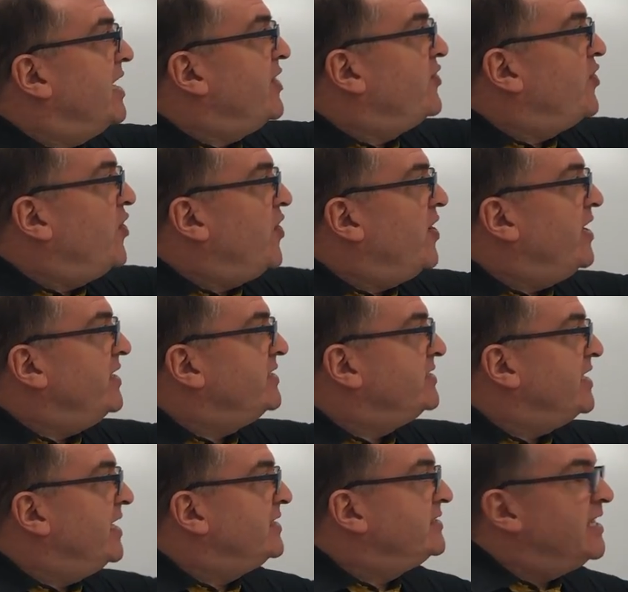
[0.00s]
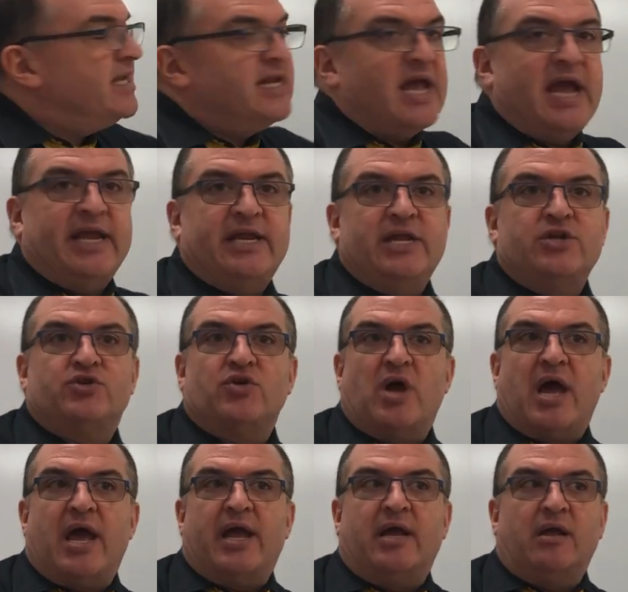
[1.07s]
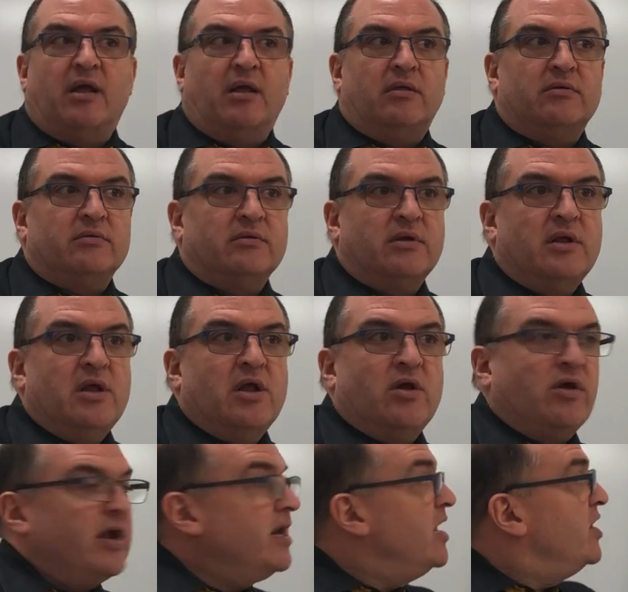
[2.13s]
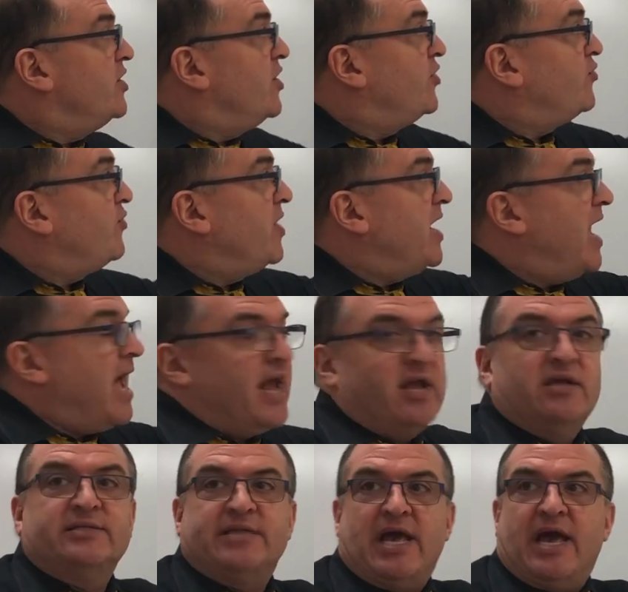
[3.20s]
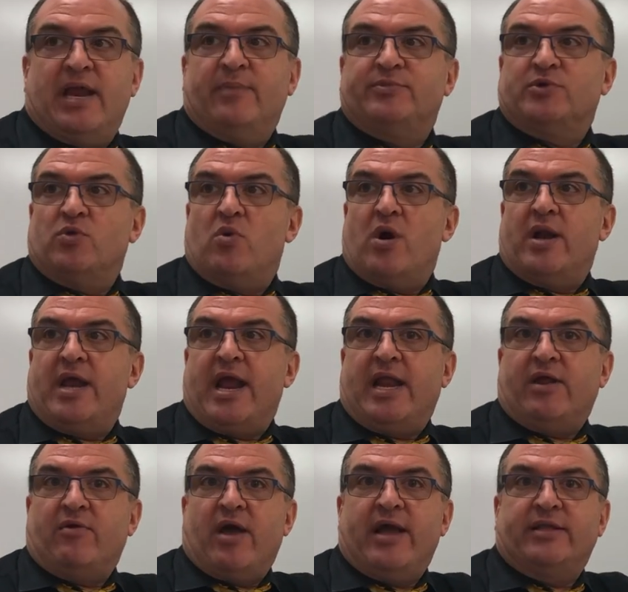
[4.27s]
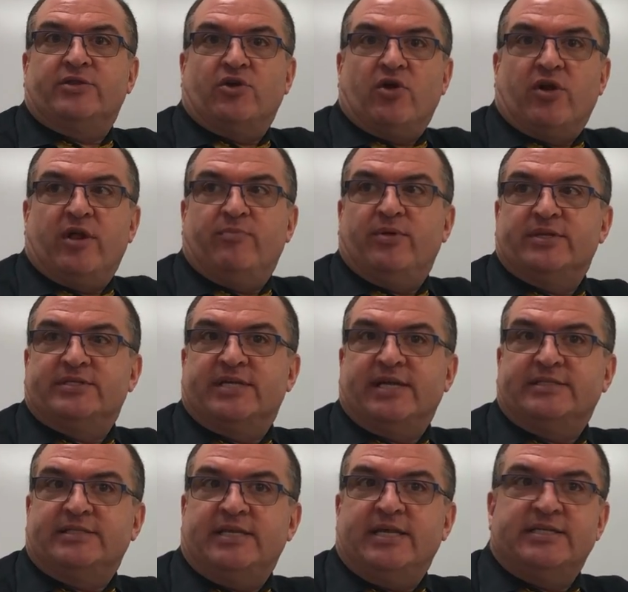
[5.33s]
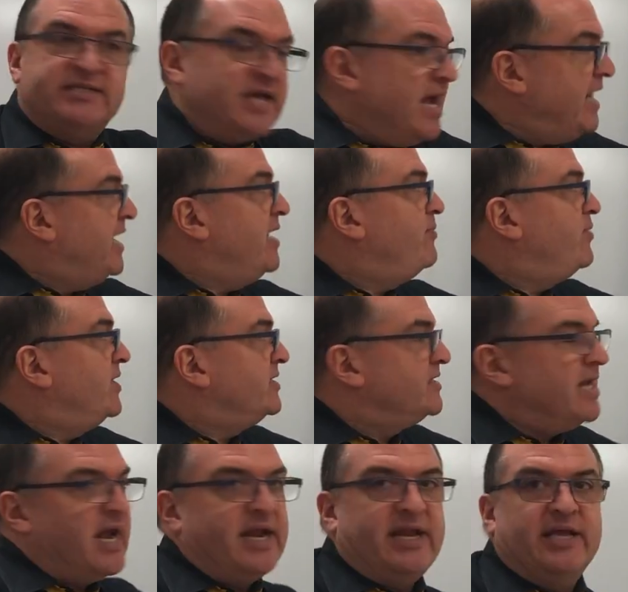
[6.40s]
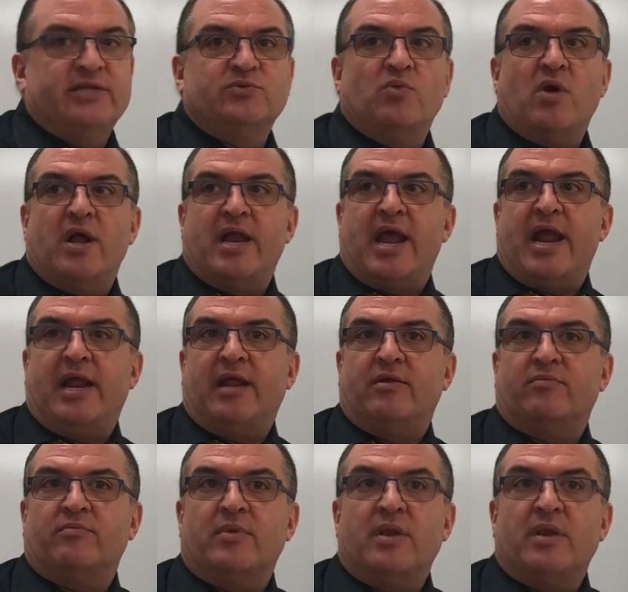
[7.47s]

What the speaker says: a 30, 60, 90 triangle. Right? The three angles add up to 180, right? 30 plus 60 is 90, plus 90 is 180.